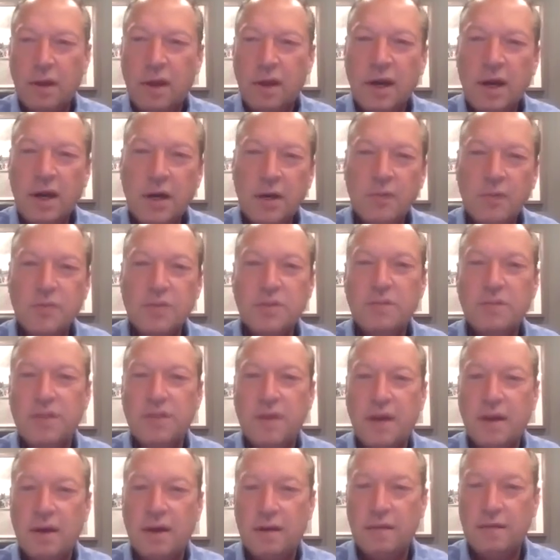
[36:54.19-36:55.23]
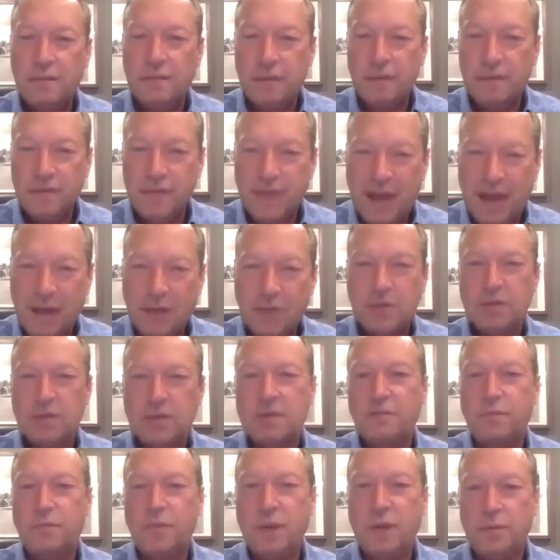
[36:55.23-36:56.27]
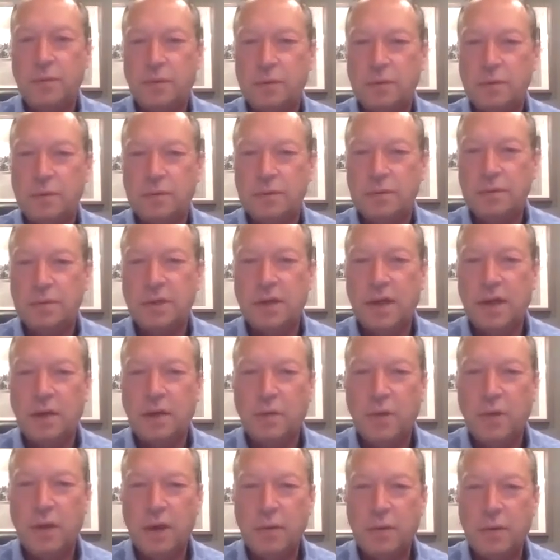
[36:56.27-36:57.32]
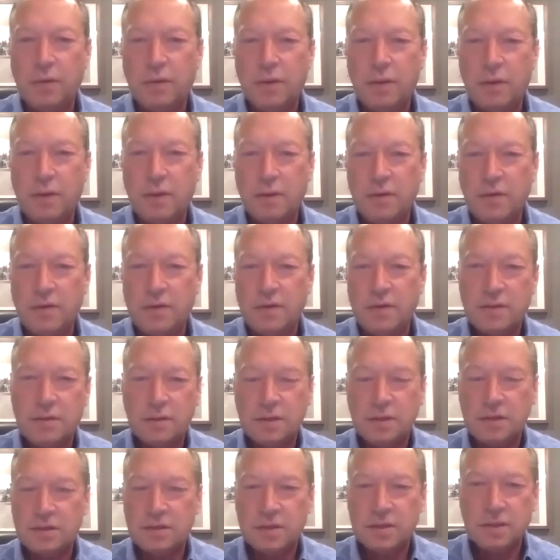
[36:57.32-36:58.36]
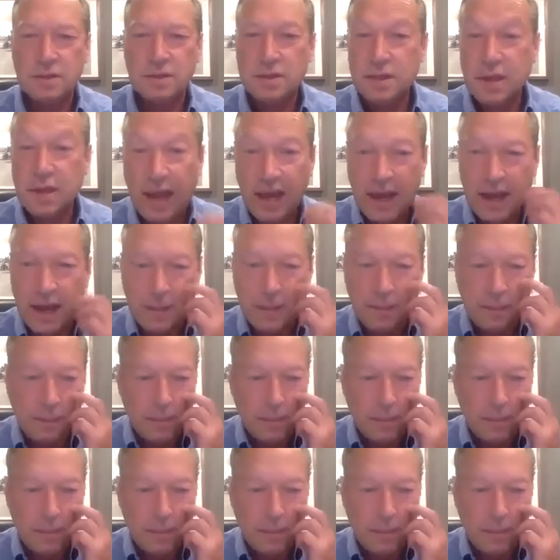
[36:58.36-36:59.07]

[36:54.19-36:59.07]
hundreds, if not thousands of people to get away with it, this scam.